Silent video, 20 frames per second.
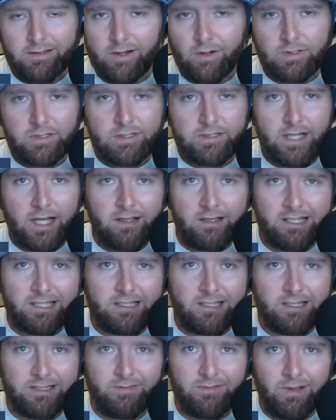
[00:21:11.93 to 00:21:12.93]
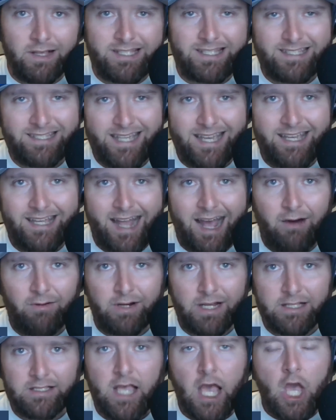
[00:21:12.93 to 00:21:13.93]
Coach Staley, let's say it
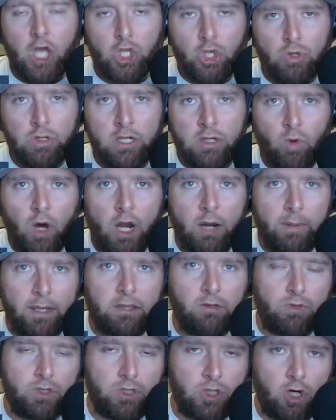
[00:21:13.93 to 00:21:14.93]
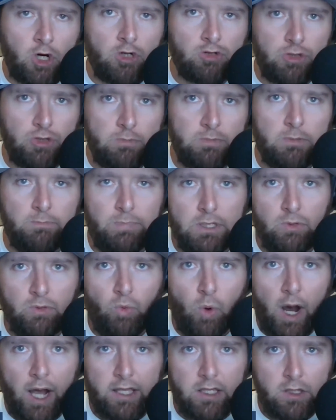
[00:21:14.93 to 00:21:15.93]
how it is. You didn't want to make the return trip to
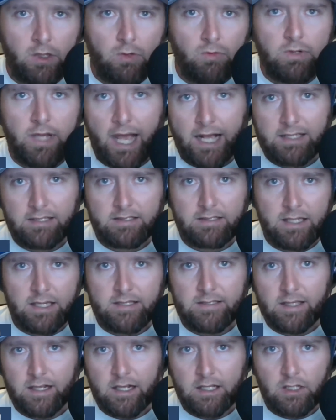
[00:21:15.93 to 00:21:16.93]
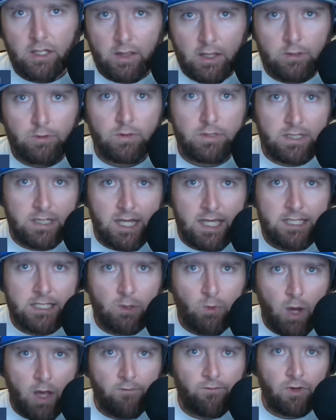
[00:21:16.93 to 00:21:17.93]
BYU next season, and this was an
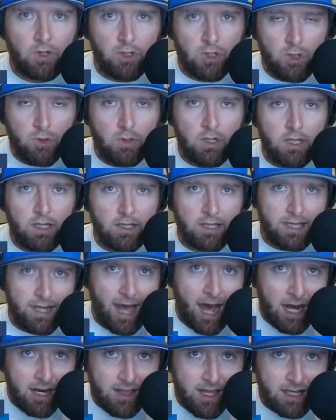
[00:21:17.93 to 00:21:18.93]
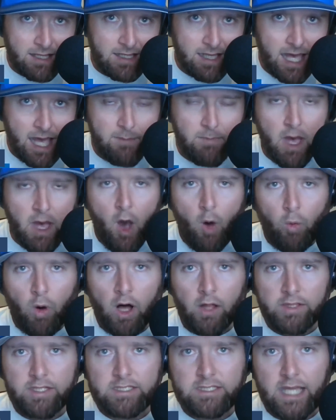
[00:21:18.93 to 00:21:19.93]
easy way for you to get out of that game
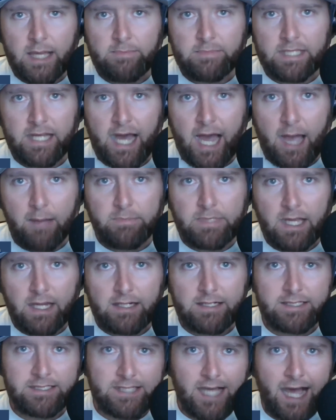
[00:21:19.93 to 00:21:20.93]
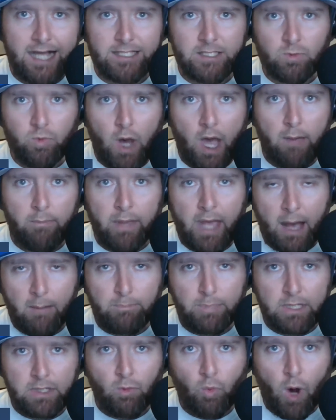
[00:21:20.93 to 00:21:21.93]
while at the same time taking a side swipe
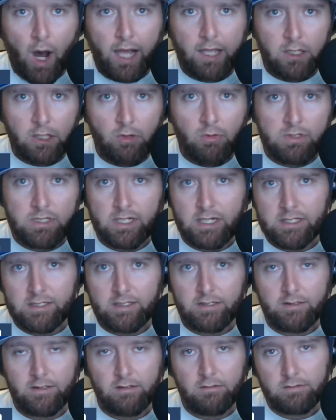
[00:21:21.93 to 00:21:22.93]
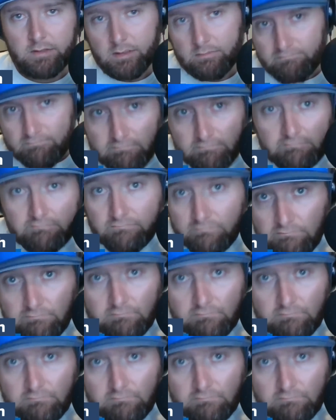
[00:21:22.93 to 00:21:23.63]
at BYU as an institution.